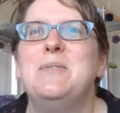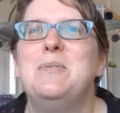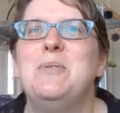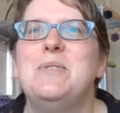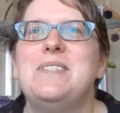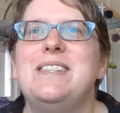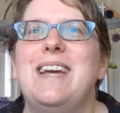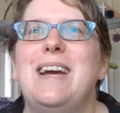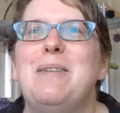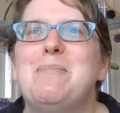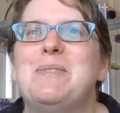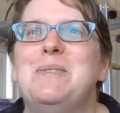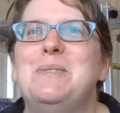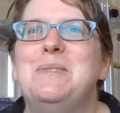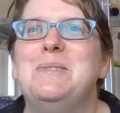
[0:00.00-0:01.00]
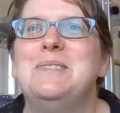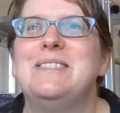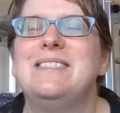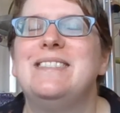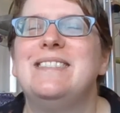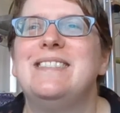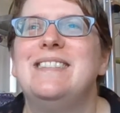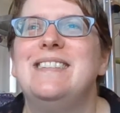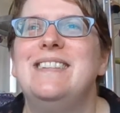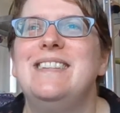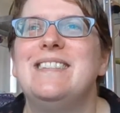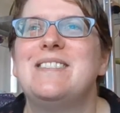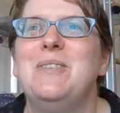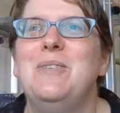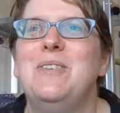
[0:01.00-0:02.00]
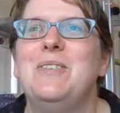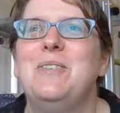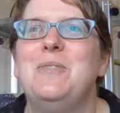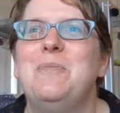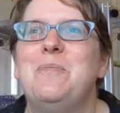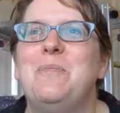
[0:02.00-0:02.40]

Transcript: What's the app called? It's gone.